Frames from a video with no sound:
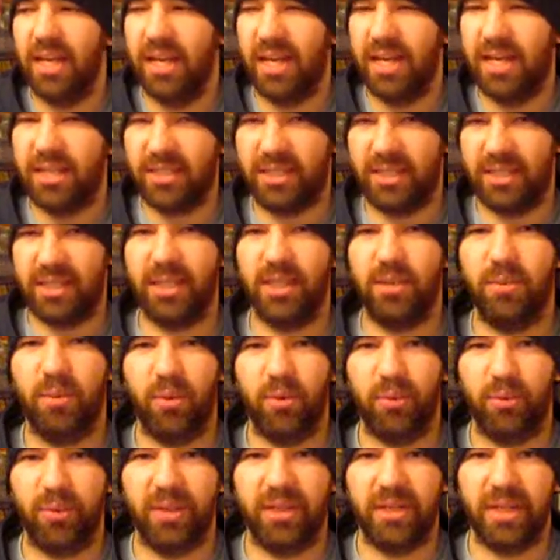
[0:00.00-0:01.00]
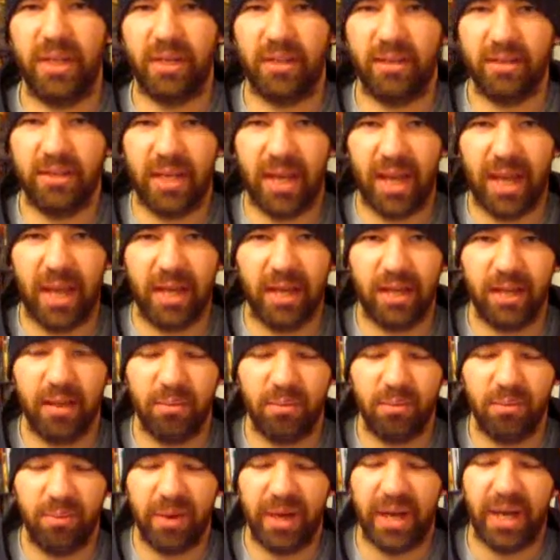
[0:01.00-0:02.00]
is to see a Wolverine title tank,
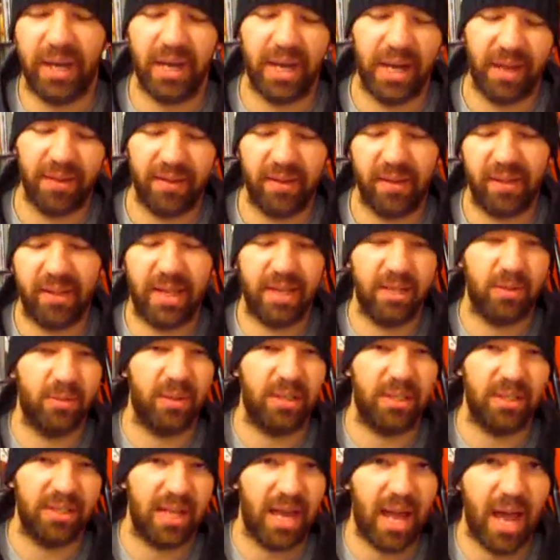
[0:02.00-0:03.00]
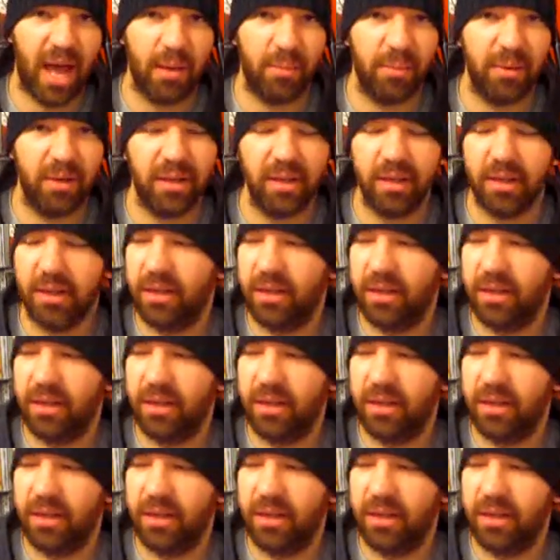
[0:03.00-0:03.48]
but I think that's what is happening.